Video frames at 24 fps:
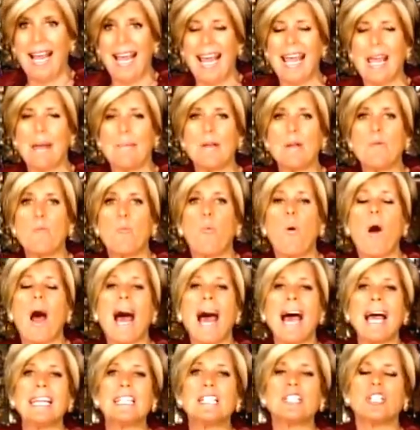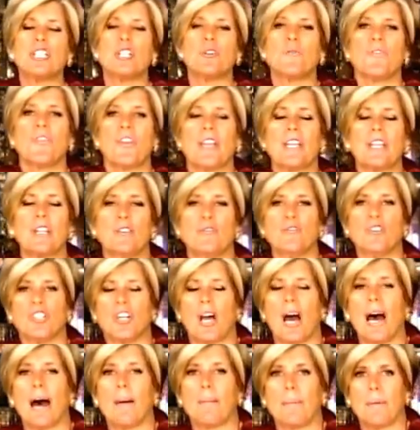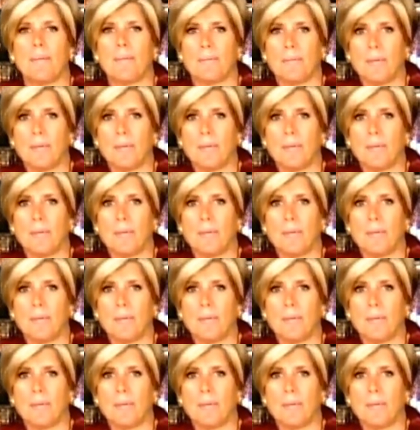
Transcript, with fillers: Amy, why do you think you shop?